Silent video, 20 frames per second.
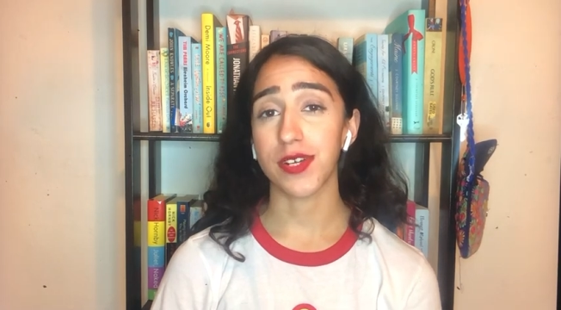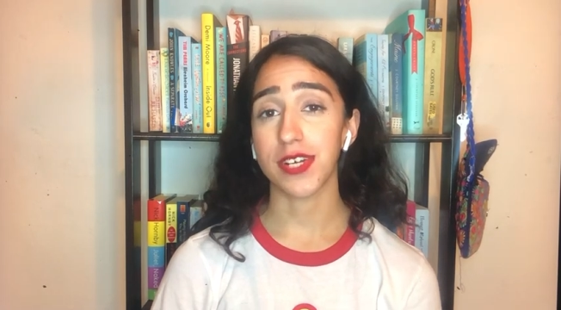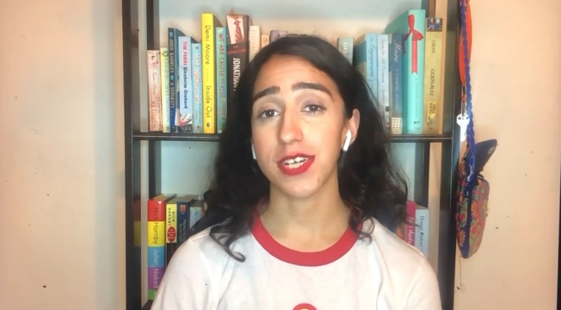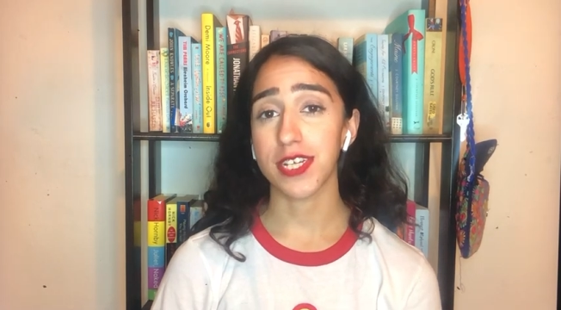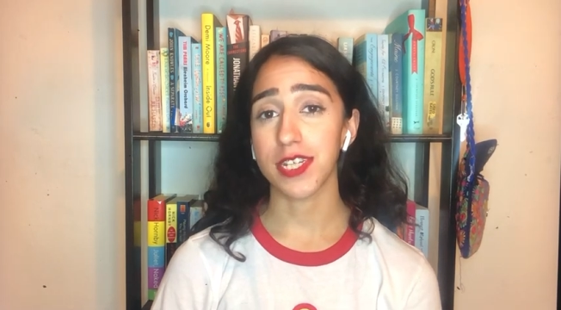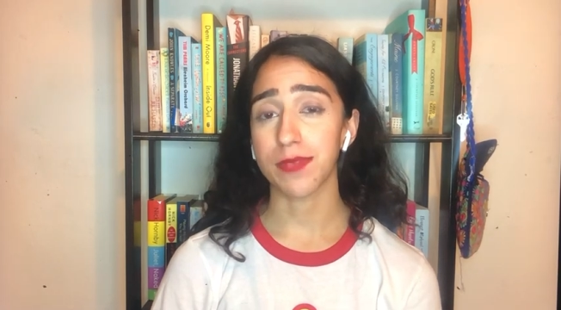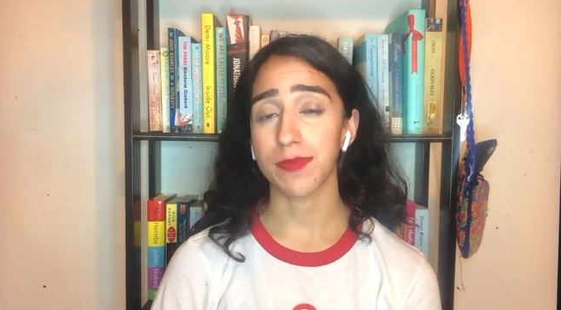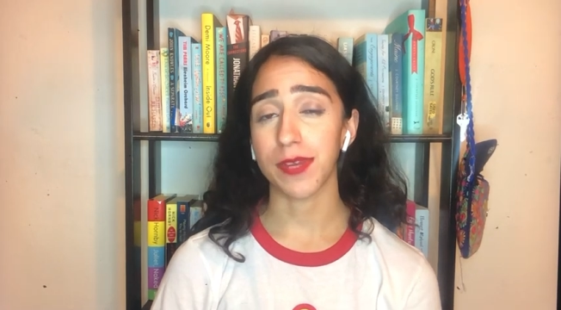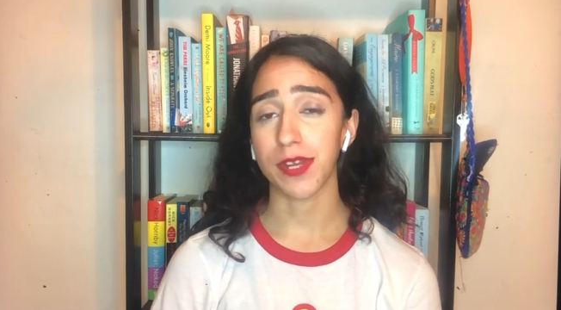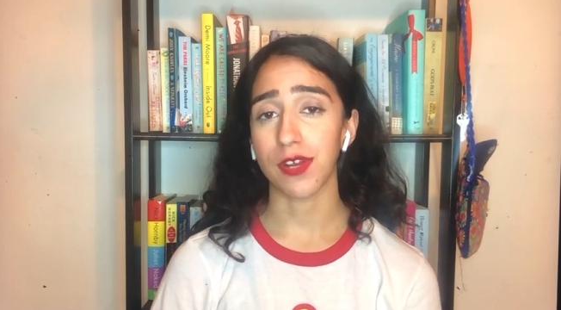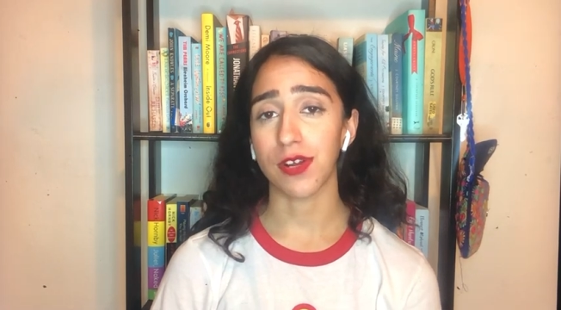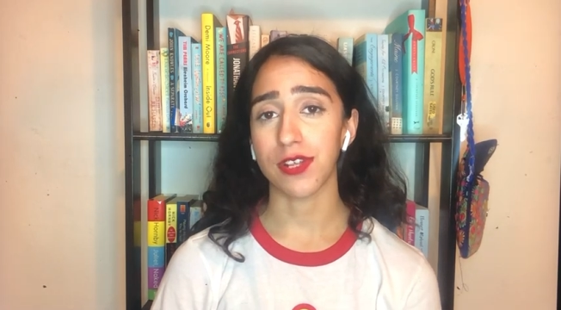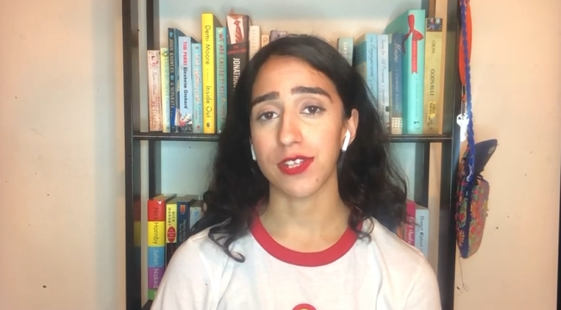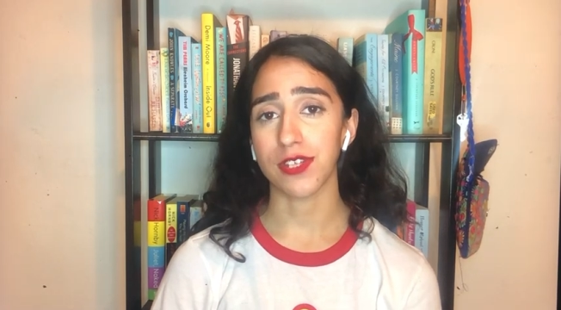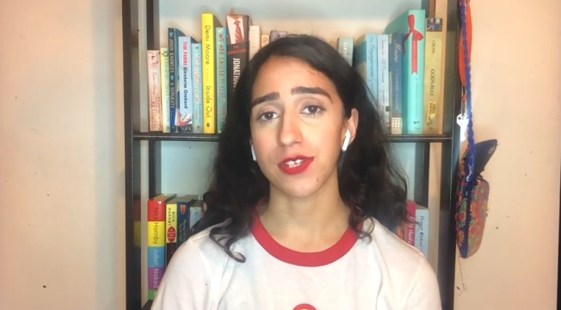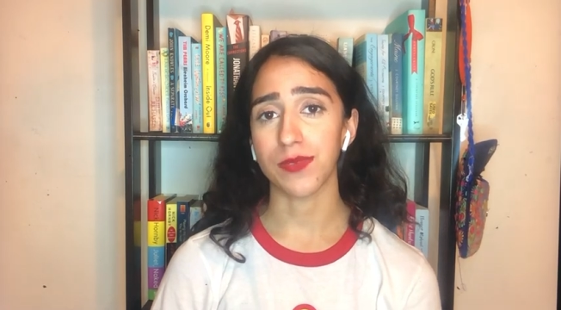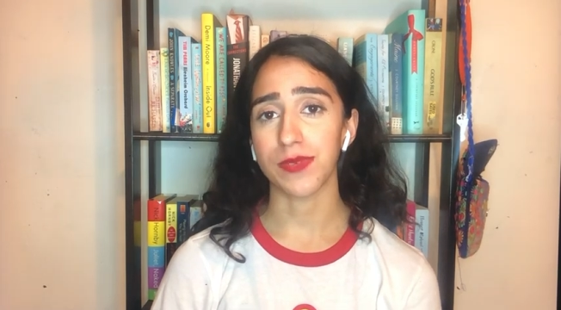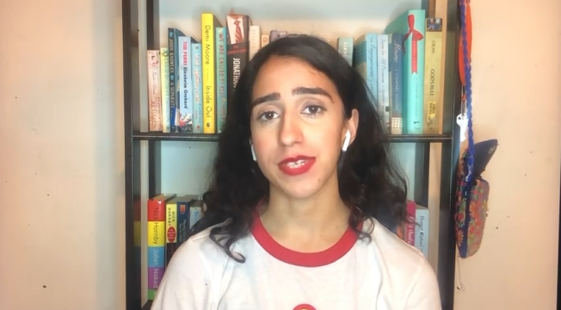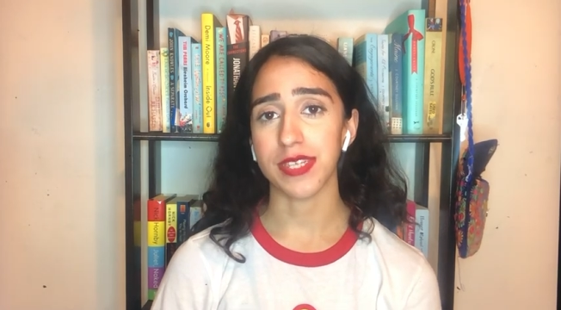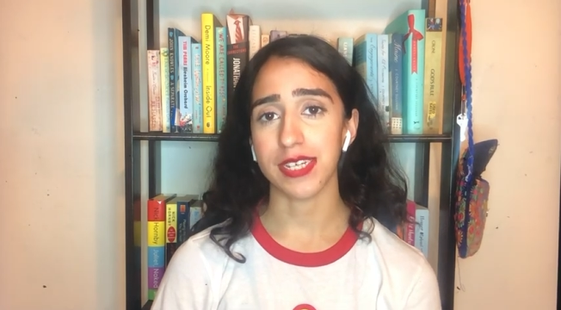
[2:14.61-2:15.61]
husband
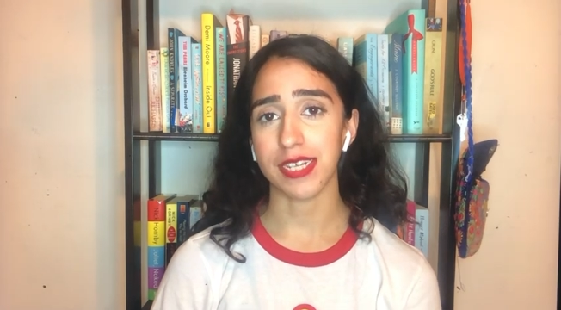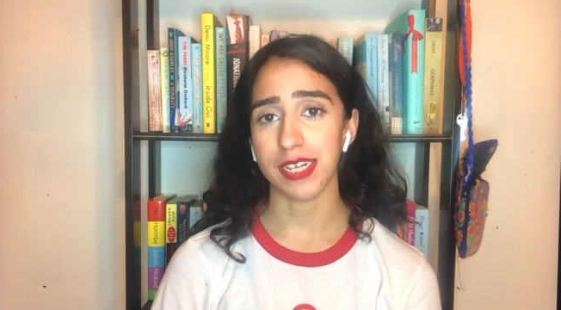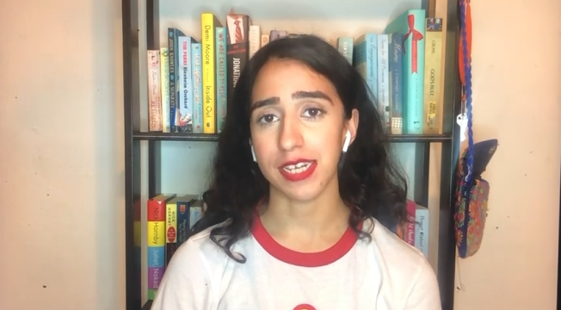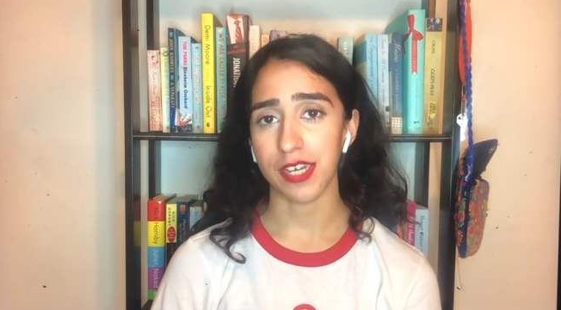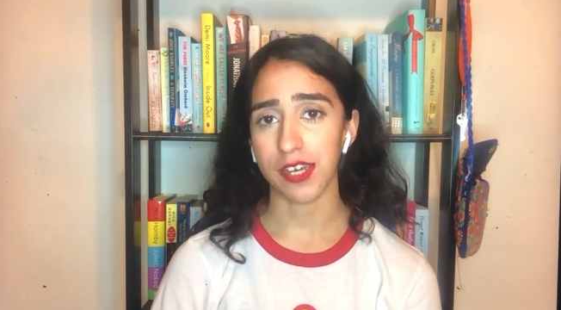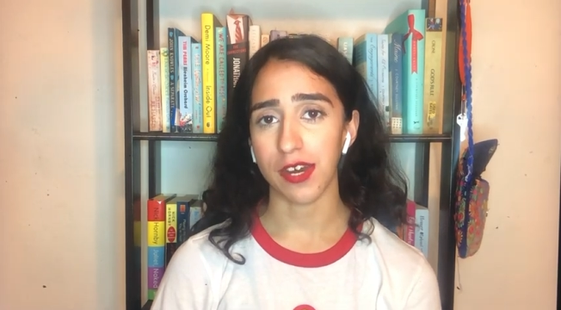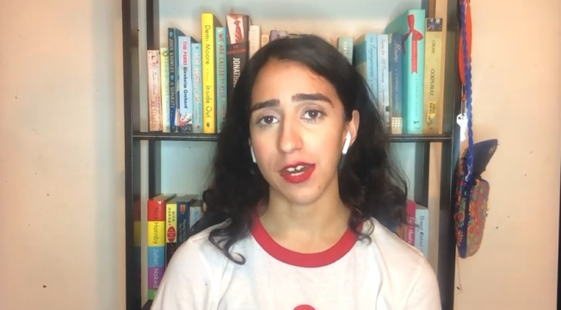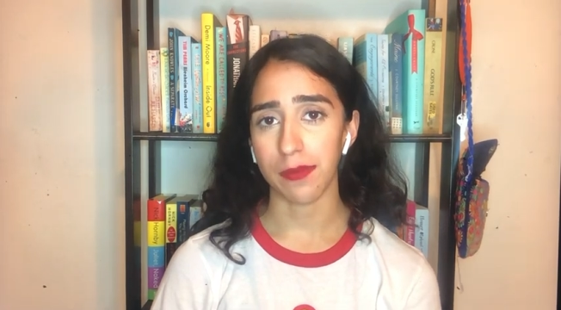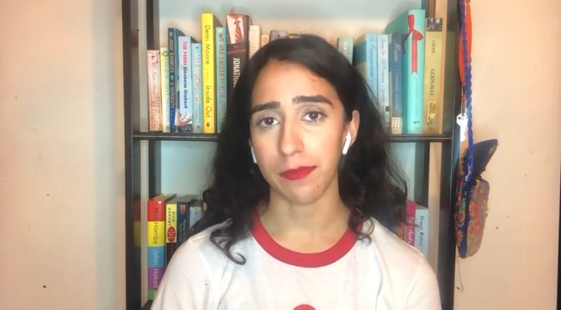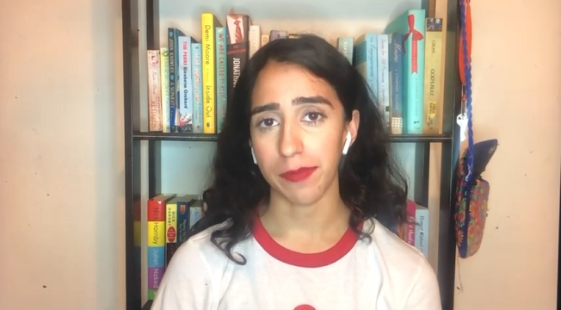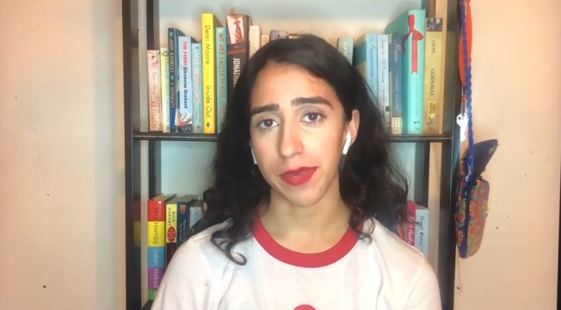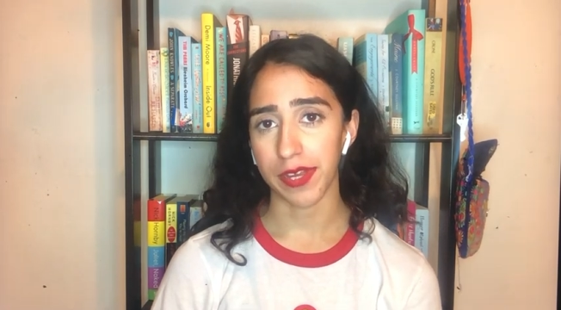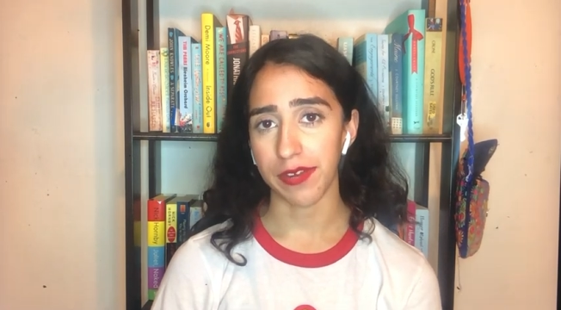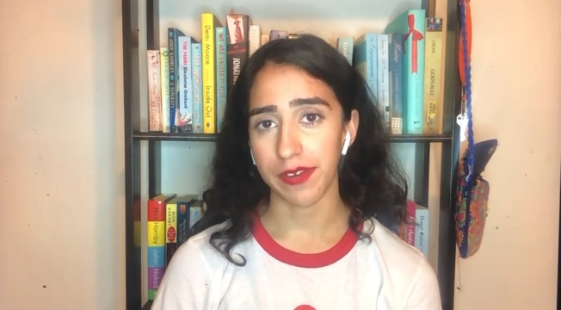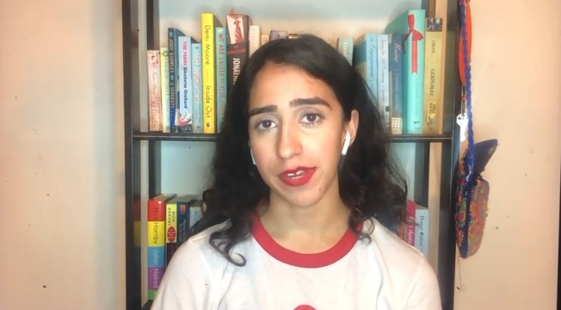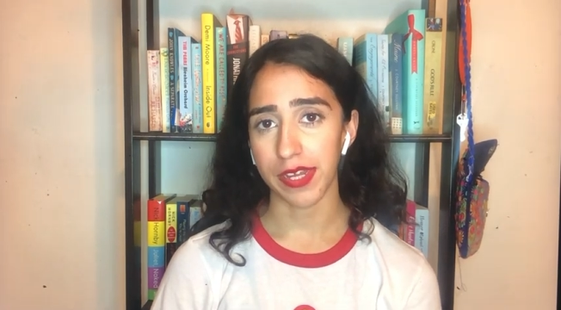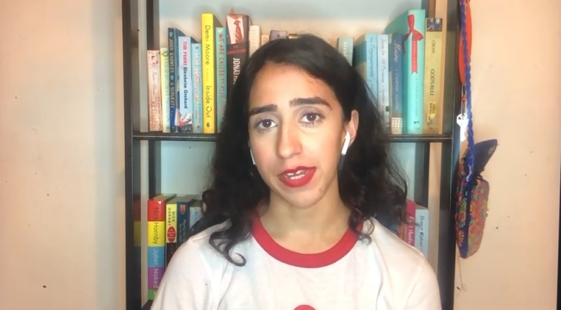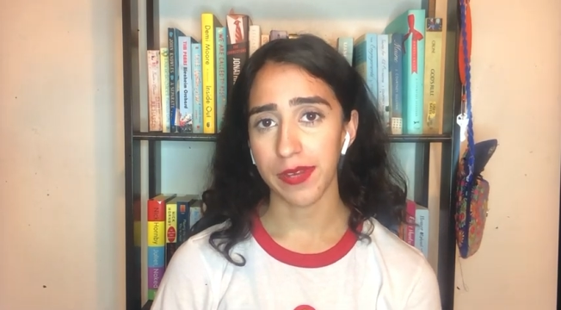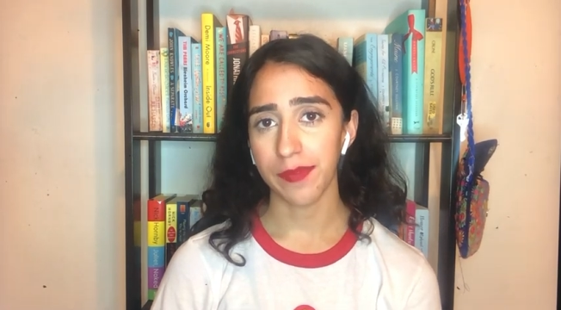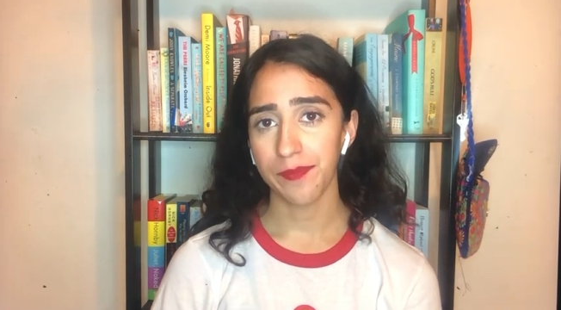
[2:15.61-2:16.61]
also recently got
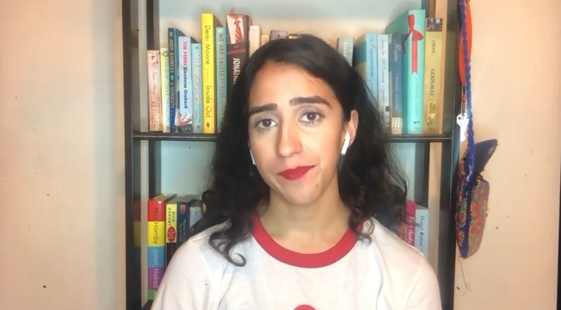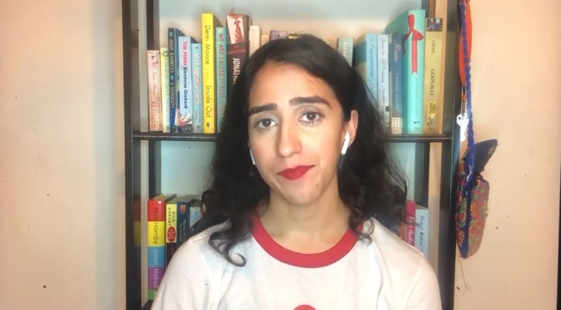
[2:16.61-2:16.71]
married,